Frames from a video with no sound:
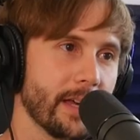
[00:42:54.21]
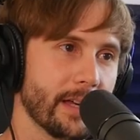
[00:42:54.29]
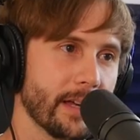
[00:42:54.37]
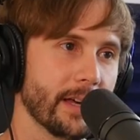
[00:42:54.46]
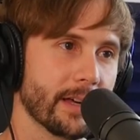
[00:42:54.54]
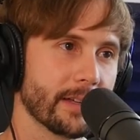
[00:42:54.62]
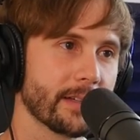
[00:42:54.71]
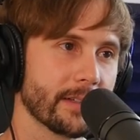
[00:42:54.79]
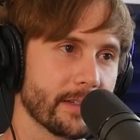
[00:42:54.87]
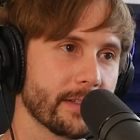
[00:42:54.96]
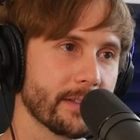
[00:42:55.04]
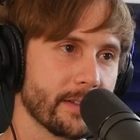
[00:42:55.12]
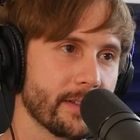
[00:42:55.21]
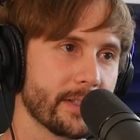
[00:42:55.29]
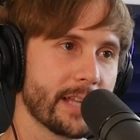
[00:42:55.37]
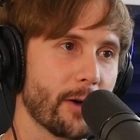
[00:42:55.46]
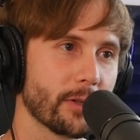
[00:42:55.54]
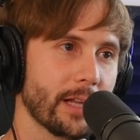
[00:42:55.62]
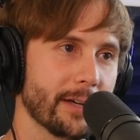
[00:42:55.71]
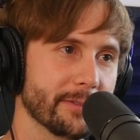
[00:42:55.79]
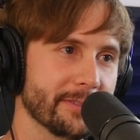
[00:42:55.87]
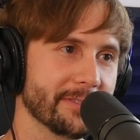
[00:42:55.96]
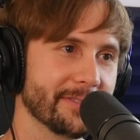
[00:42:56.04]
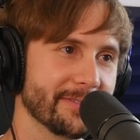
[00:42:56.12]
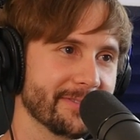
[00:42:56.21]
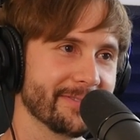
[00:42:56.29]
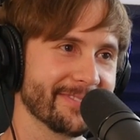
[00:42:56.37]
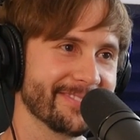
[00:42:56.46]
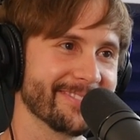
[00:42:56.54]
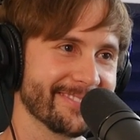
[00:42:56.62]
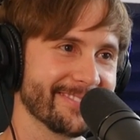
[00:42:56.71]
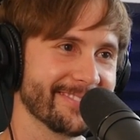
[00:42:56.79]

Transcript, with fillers: yeah, mixtape. Yeah, yeah. SoundCloud. And, yeah, and then